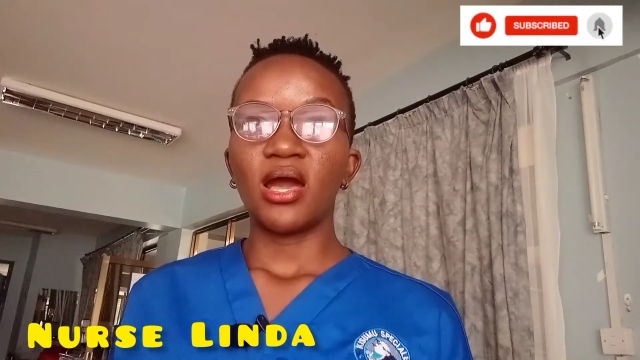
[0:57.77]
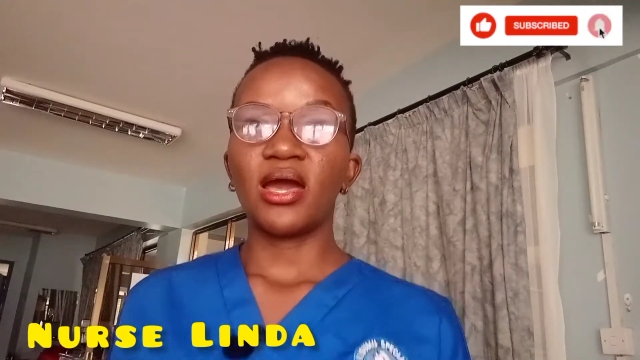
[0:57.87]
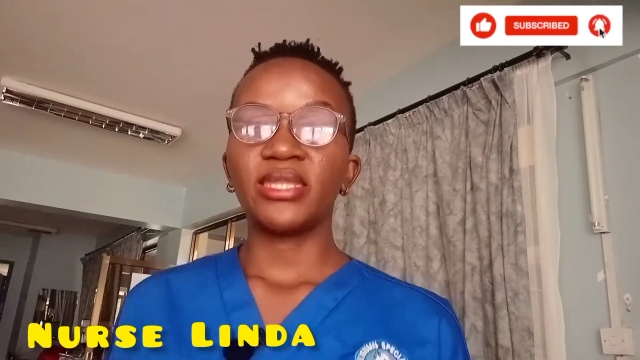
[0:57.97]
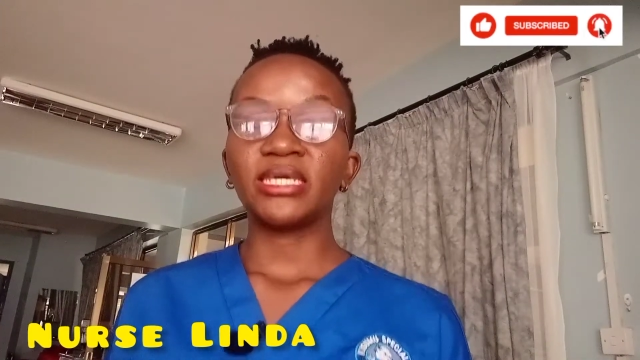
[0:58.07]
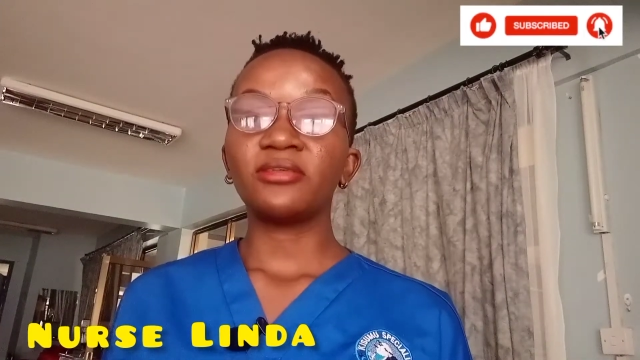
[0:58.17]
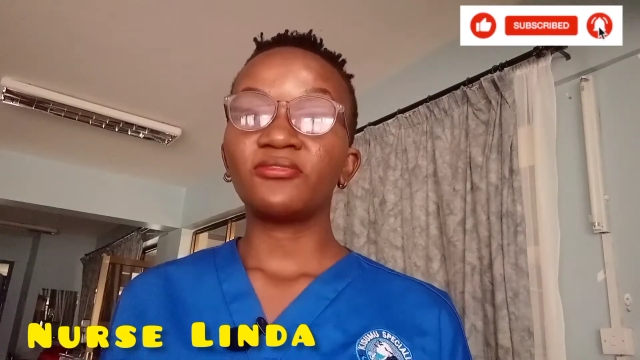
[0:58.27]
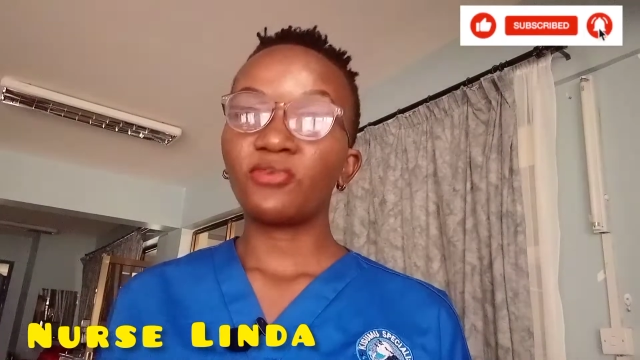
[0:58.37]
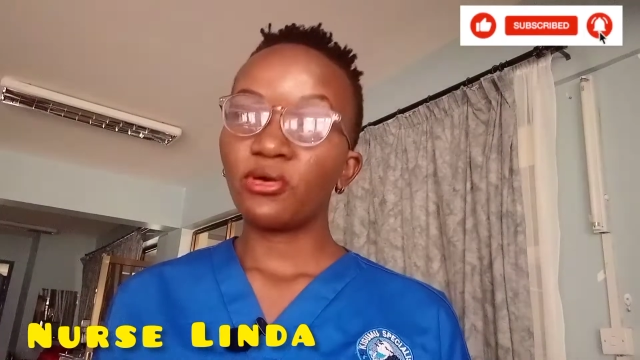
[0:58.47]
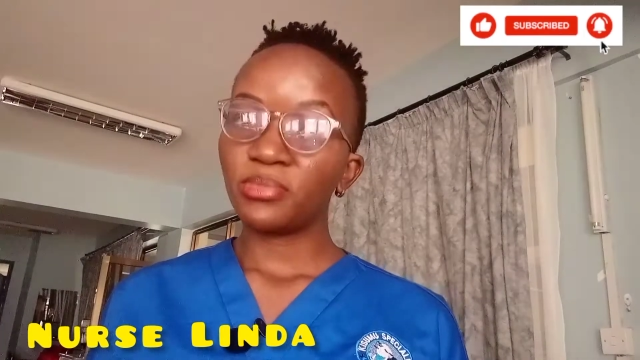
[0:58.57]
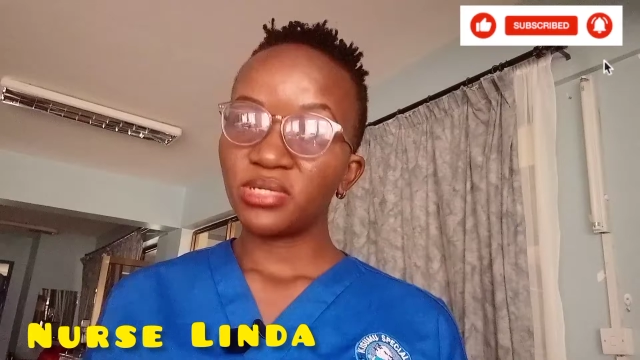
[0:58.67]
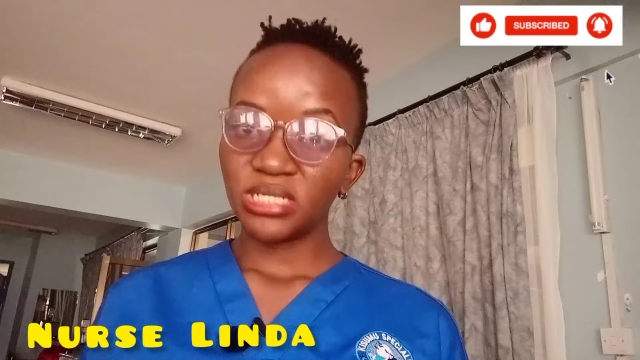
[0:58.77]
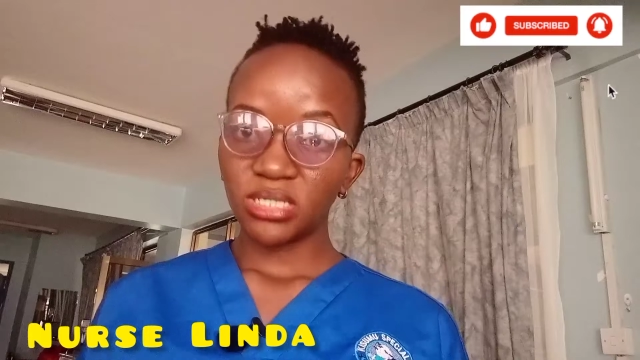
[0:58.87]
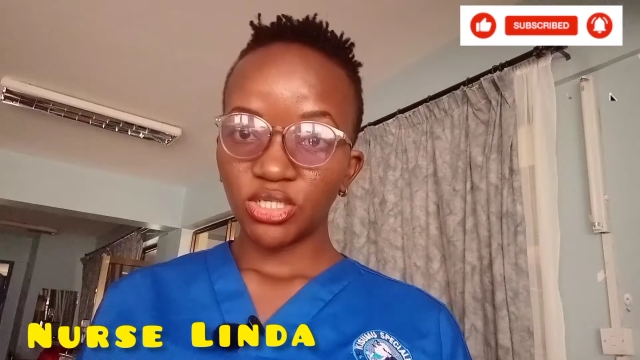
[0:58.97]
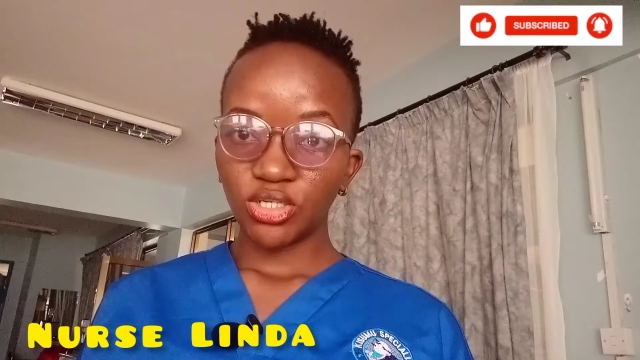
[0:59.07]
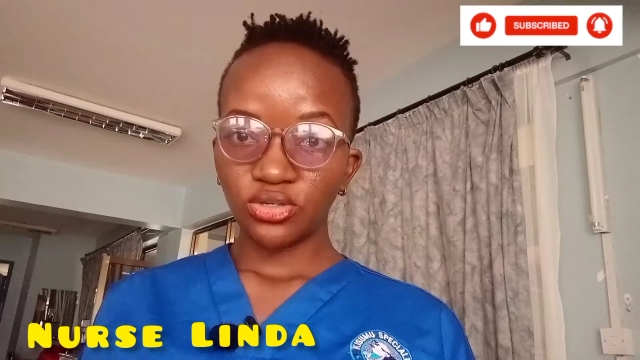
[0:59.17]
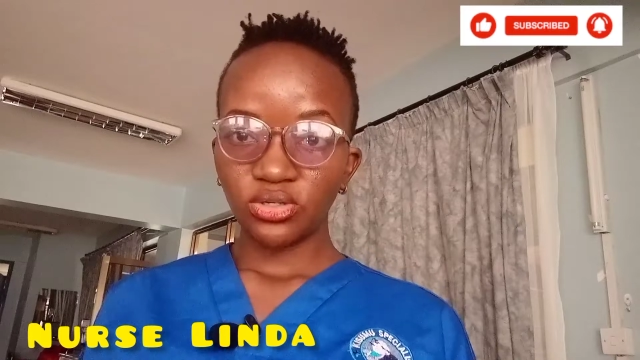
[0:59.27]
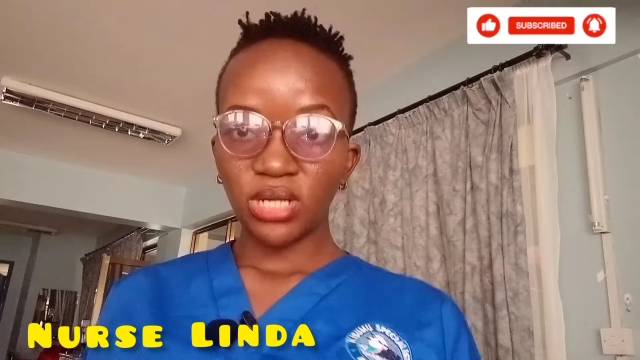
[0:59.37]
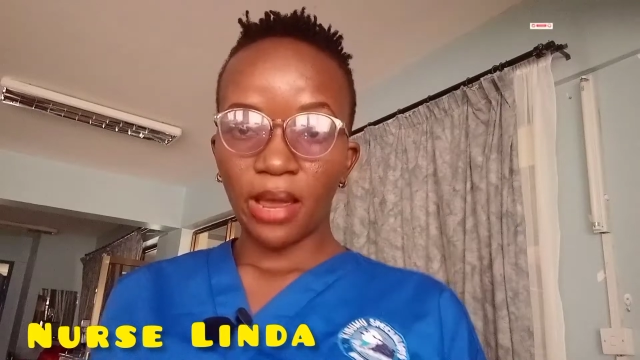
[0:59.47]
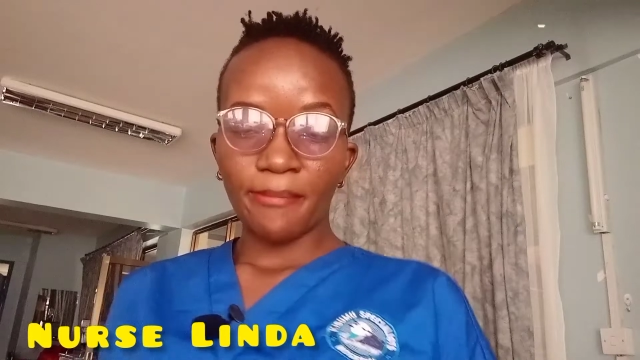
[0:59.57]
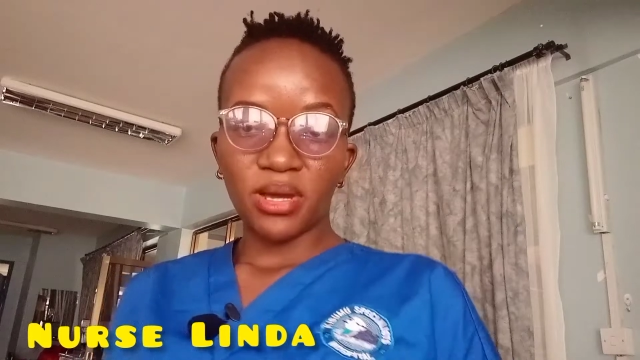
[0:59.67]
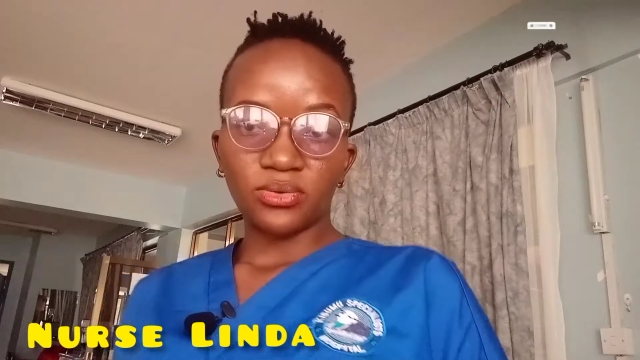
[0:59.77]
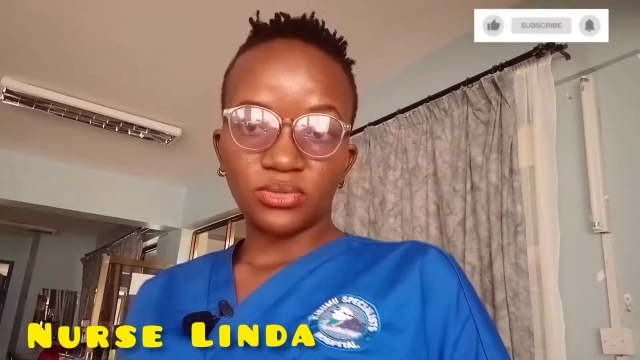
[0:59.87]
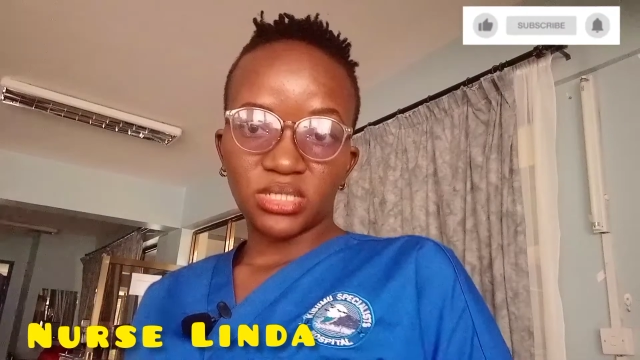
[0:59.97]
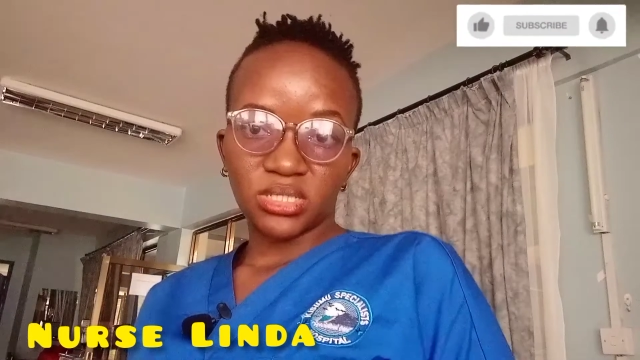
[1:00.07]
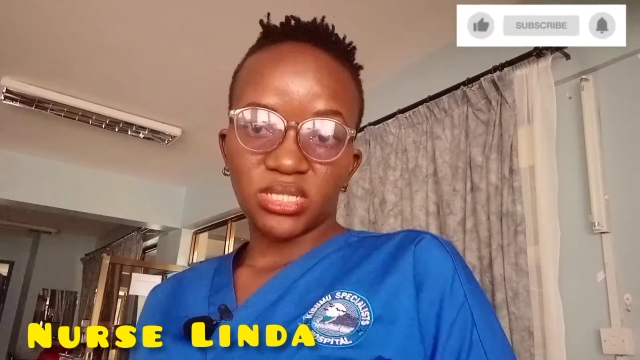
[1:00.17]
an informed decision about